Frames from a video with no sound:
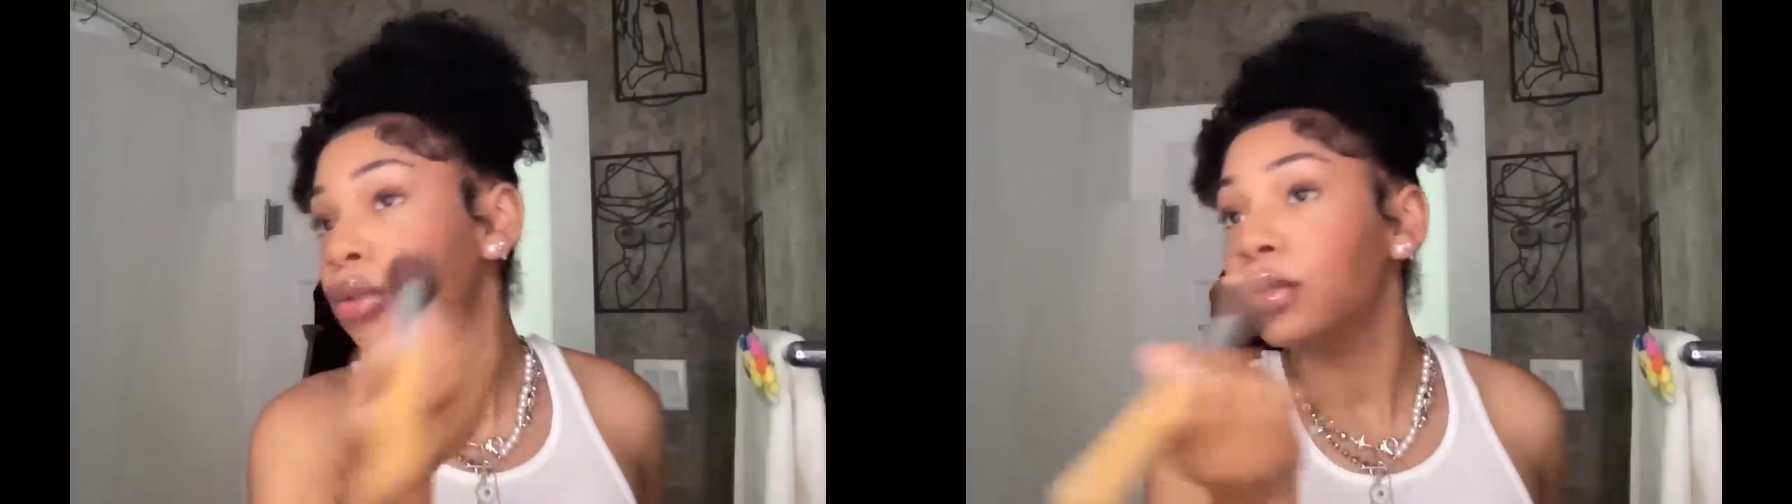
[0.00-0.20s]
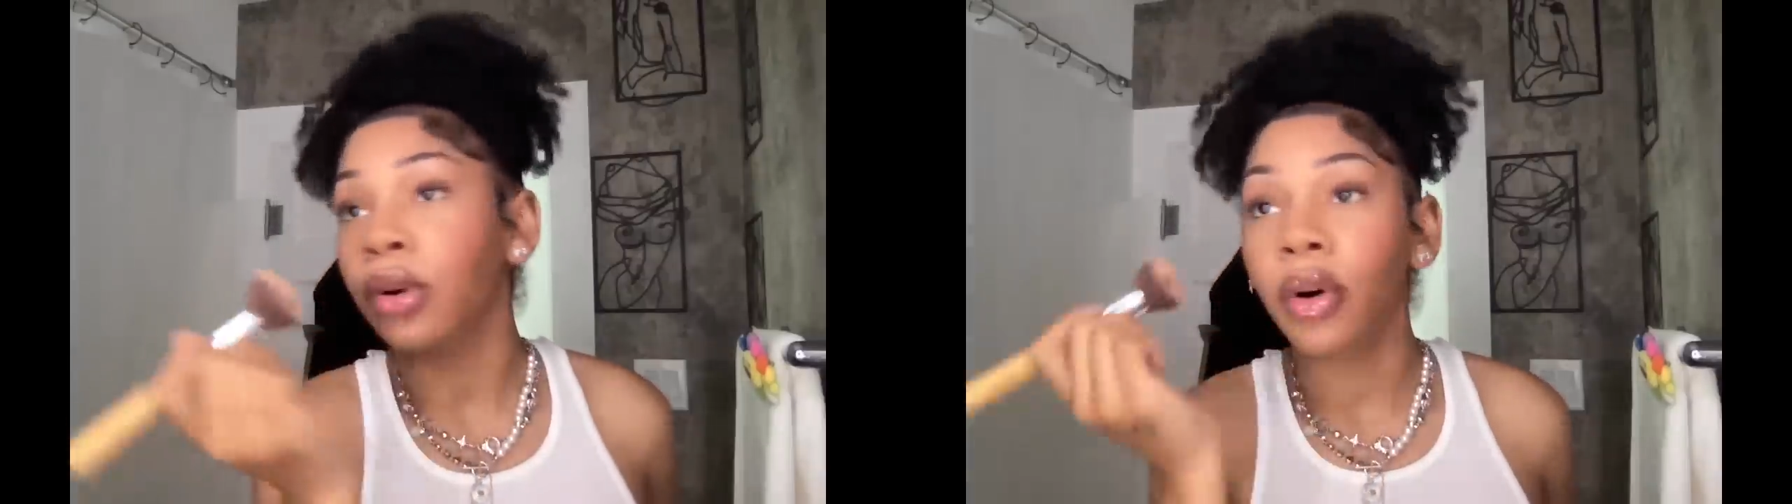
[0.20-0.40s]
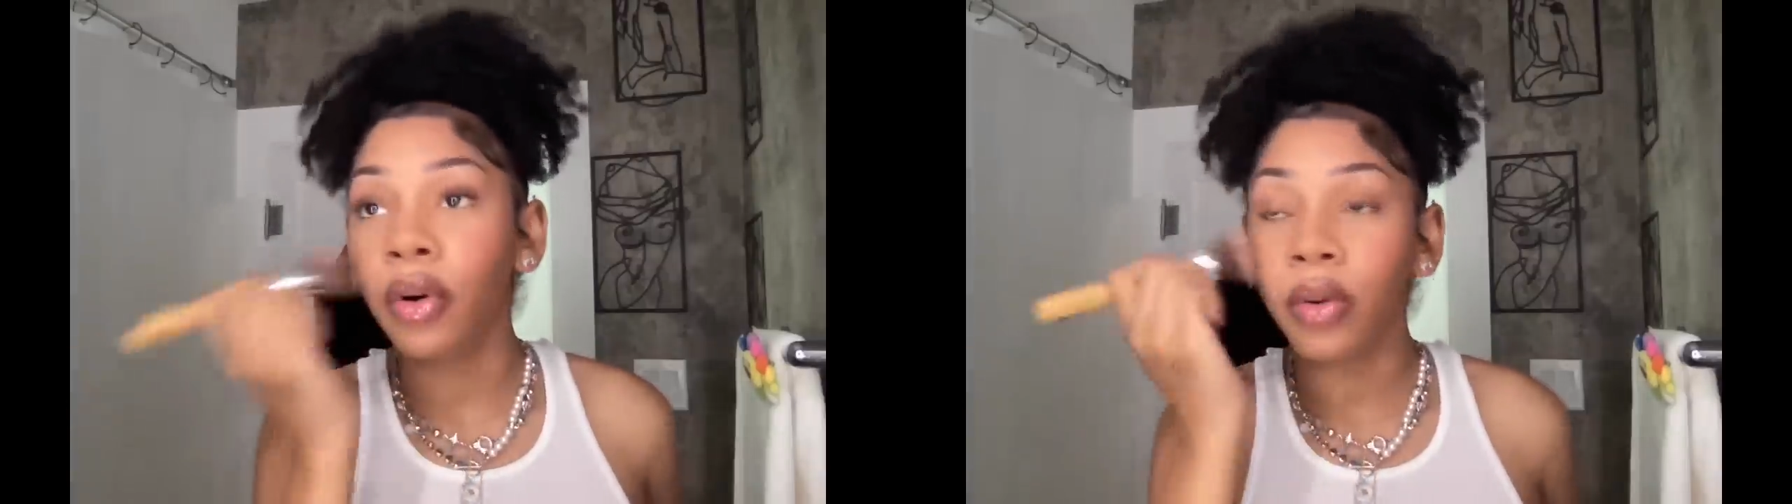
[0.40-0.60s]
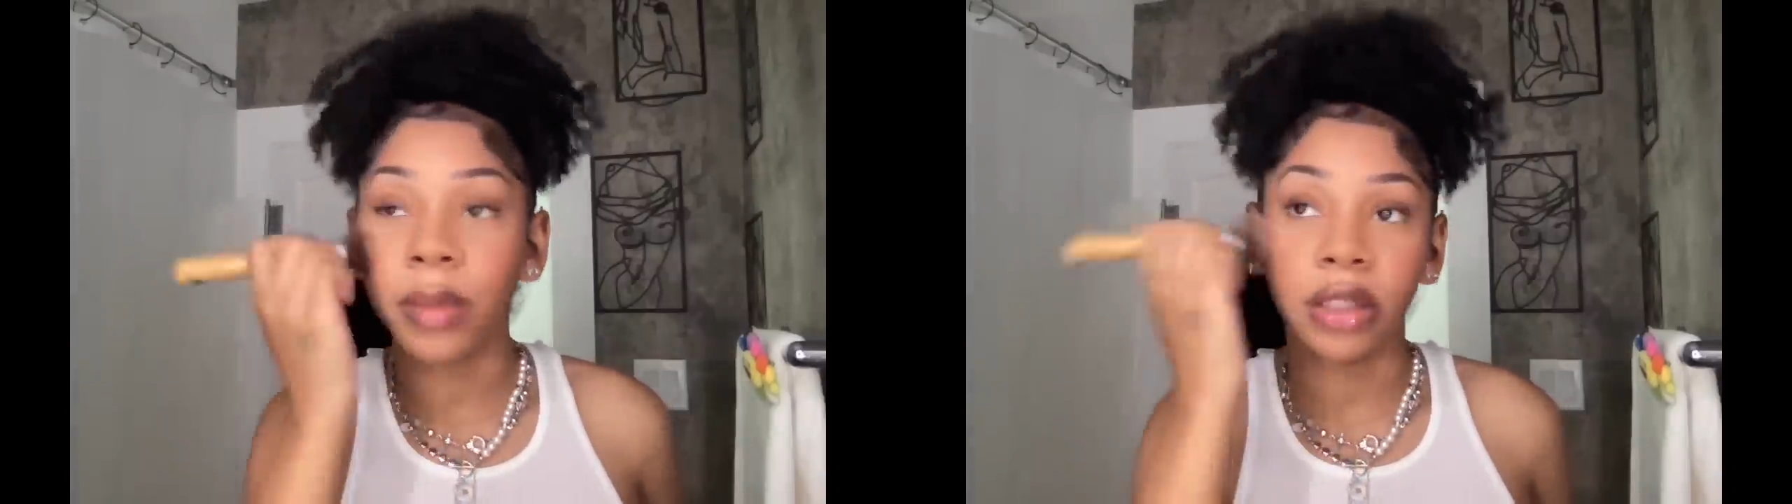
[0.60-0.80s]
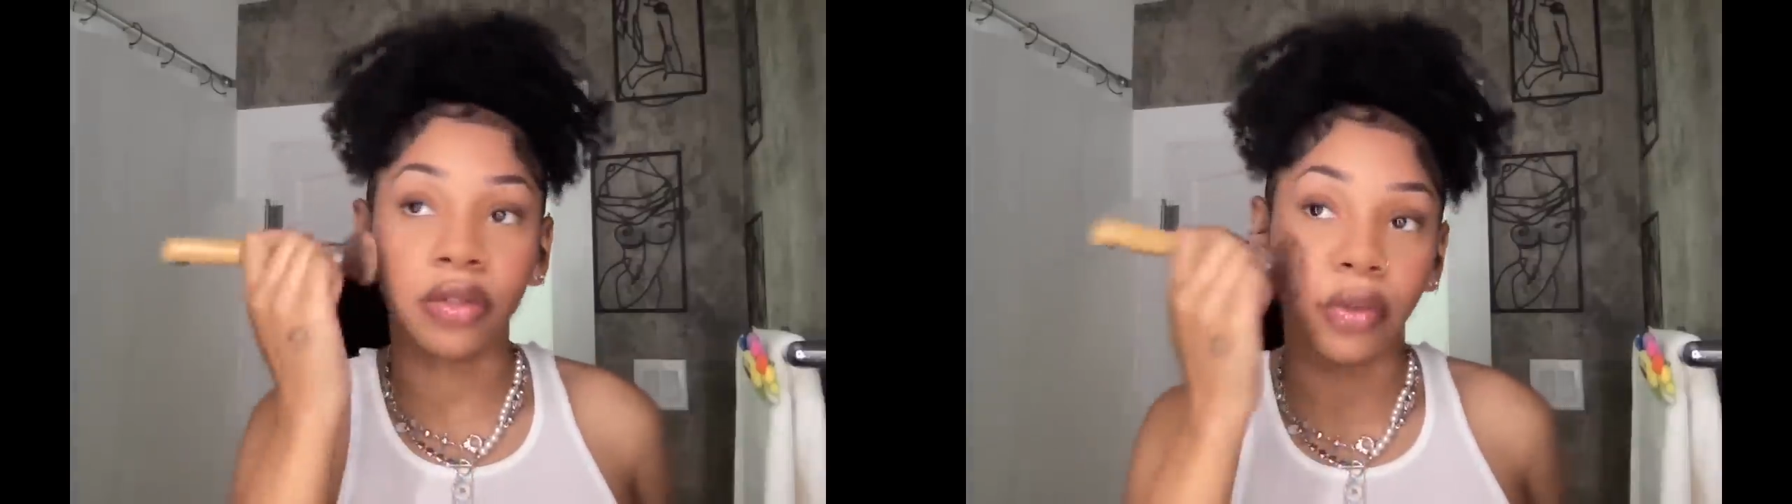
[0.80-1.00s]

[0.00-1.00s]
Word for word: so much